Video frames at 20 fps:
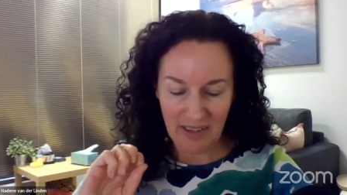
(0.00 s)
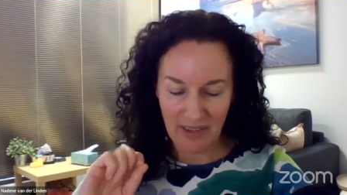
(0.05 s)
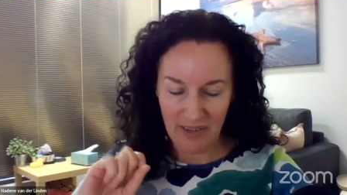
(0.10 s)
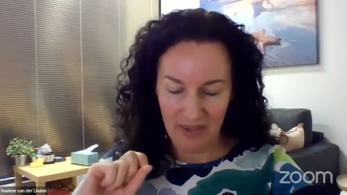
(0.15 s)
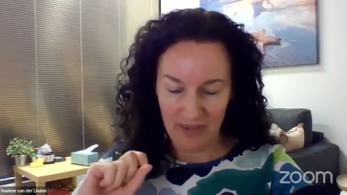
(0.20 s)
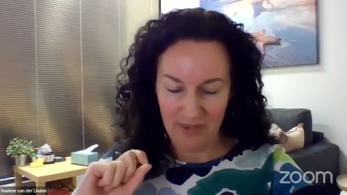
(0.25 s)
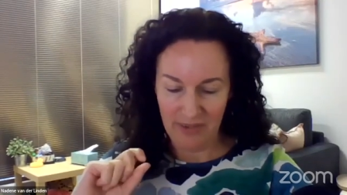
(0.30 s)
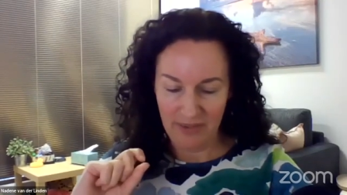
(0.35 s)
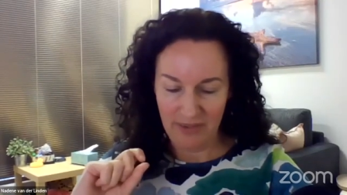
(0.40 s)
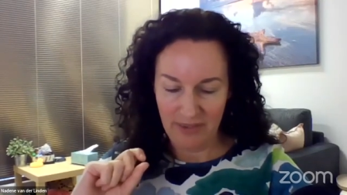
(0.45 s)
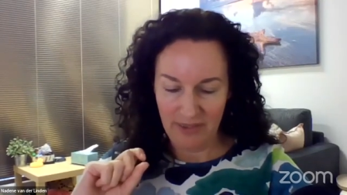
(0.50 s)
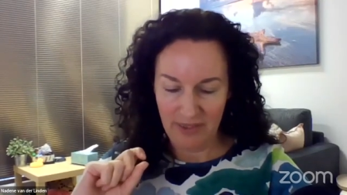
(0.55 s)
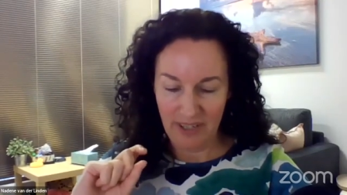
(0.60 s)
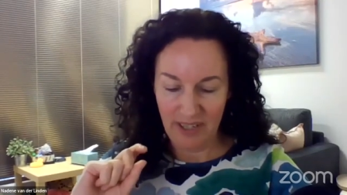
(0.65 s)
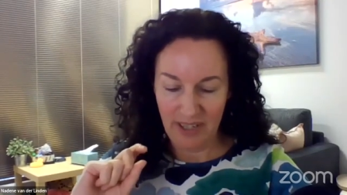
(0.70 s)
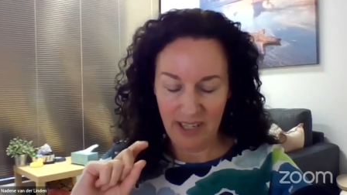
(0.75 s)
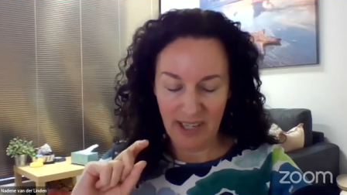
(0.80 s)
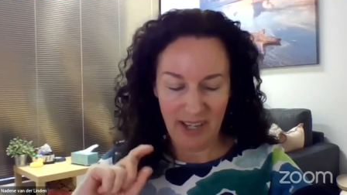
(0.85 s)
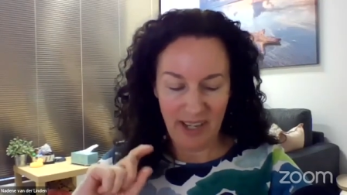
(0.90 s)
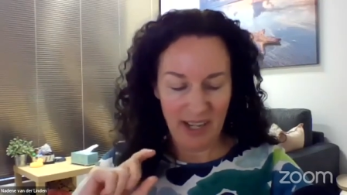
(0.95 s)
oh,
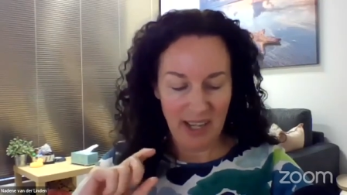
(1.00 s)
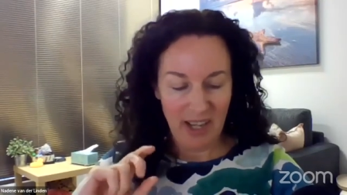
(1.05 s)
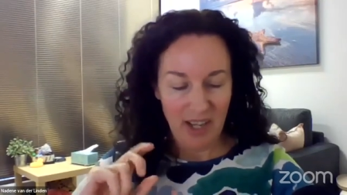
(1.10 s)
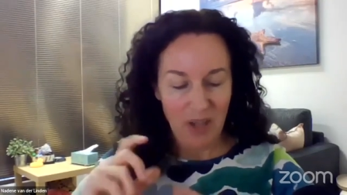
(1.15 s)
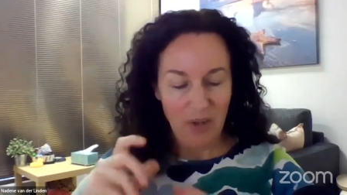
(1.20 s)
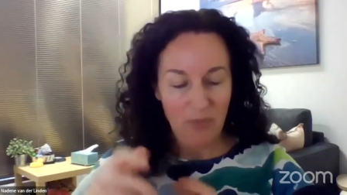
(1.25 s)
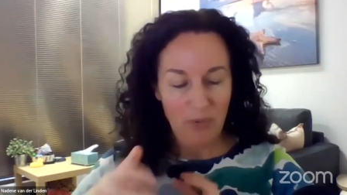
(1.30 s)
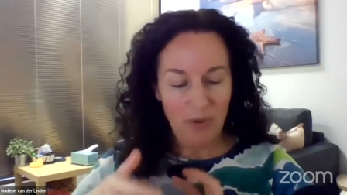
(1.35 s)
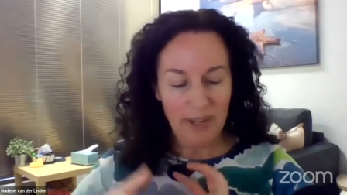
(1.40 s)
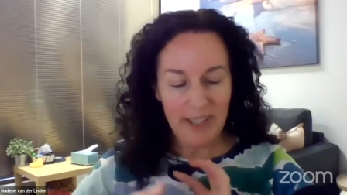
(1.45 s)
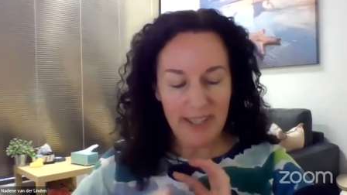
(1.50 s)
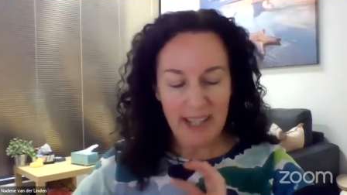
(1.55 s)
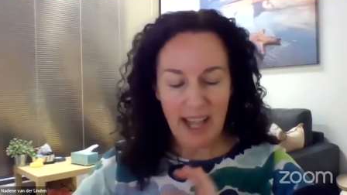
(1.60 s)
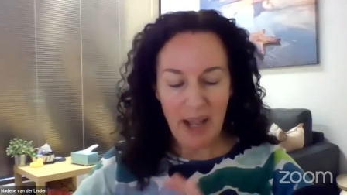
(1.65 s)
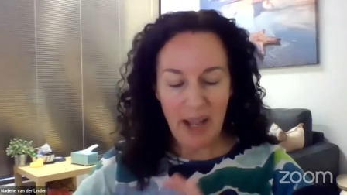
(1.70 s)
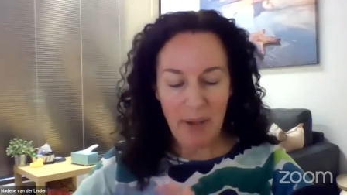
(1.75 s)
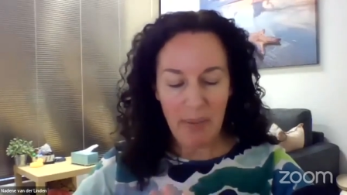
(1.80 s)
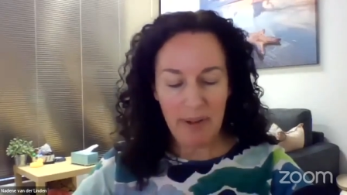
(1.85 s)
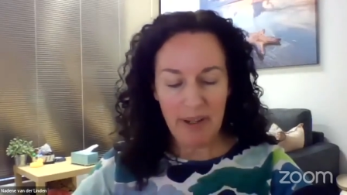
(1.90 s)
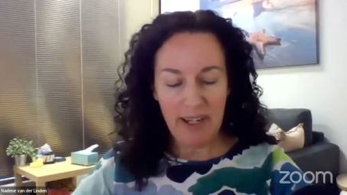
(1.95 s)
okay. What is
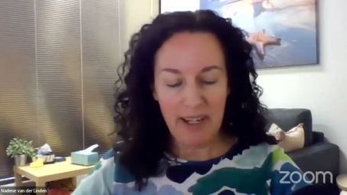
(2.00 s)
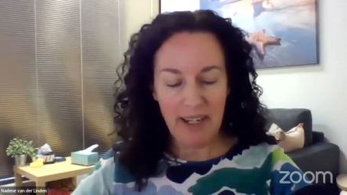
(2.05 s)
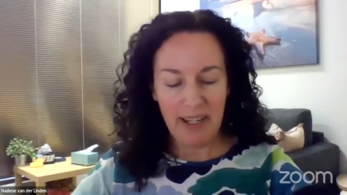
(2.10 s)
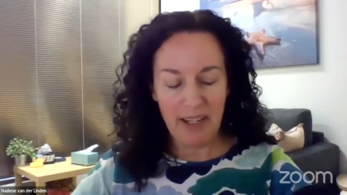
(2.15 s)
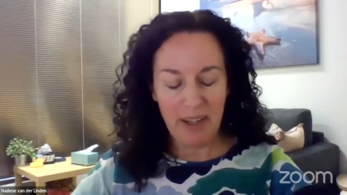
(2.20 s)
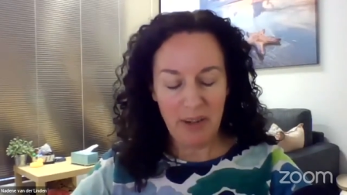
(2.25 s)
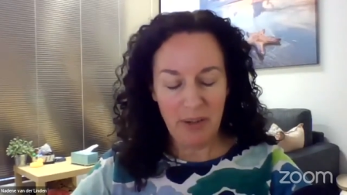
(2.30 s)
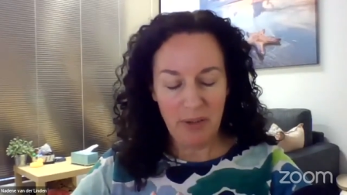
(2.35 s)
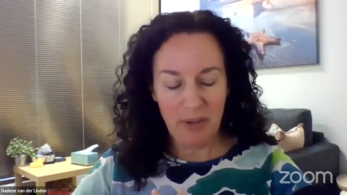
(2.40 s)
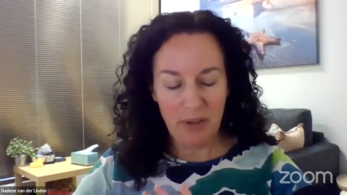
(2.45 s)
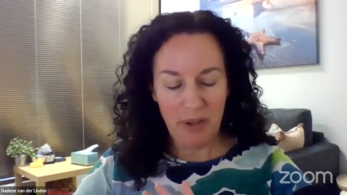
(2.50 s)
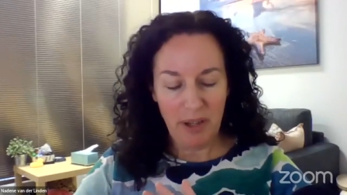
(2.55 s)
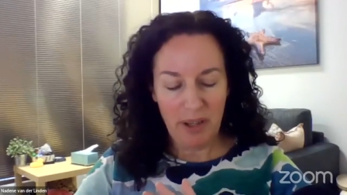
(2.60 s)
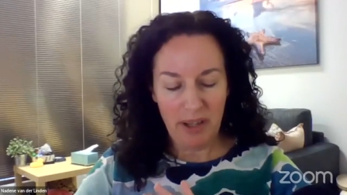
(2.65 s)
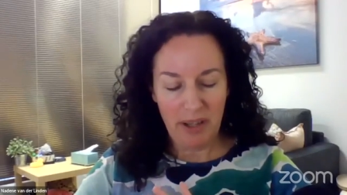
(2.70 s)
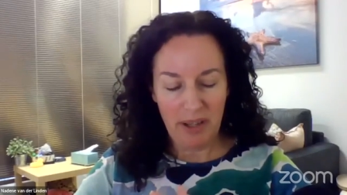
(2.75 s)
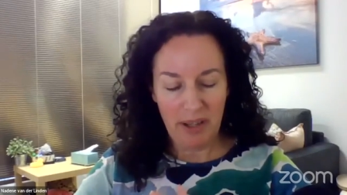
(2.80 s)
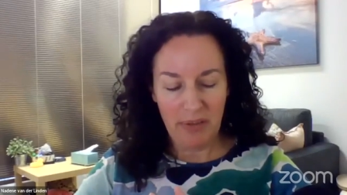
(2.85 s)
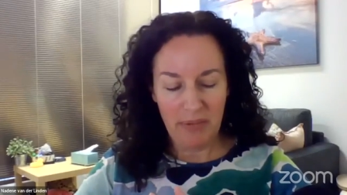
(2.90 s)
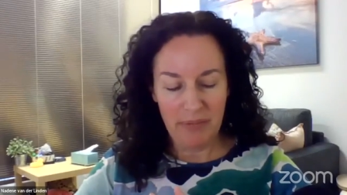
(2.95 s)
happening
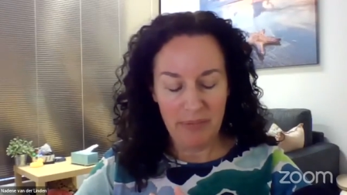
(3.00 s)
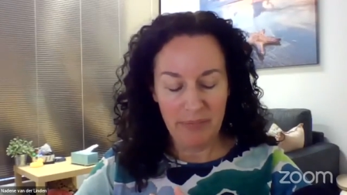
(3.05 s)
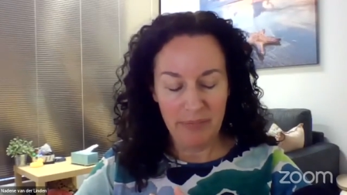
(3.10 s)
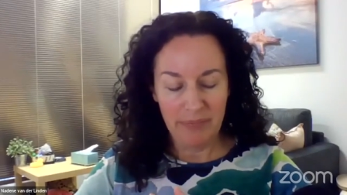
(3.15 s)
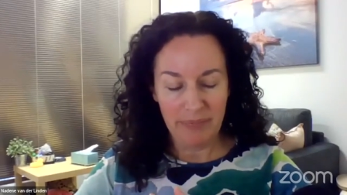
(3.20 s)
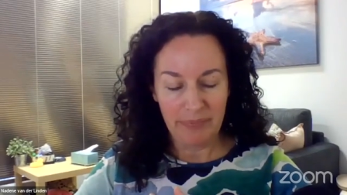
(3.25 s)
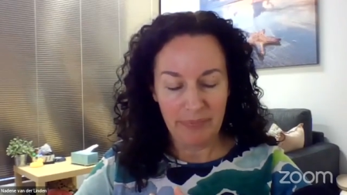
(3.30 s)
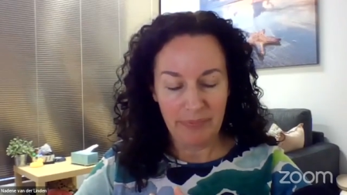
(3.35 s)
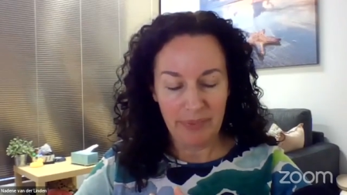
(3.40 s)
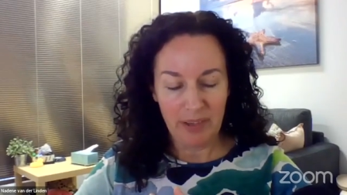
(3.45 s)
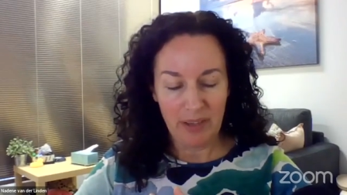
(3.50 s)
um,